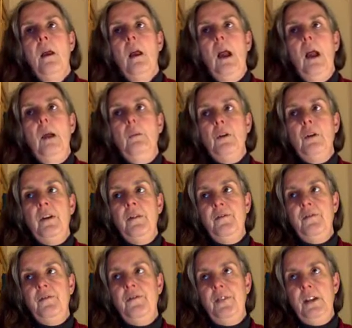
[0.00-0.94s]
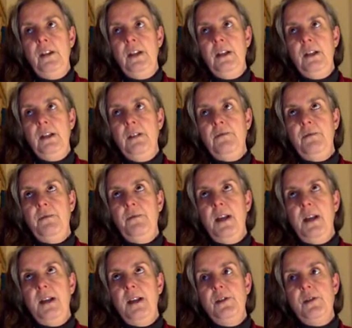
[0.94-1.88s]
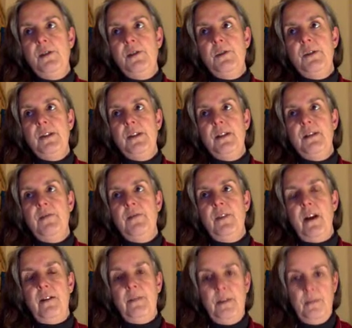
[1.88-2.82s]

And what I'm feeling from the angels is very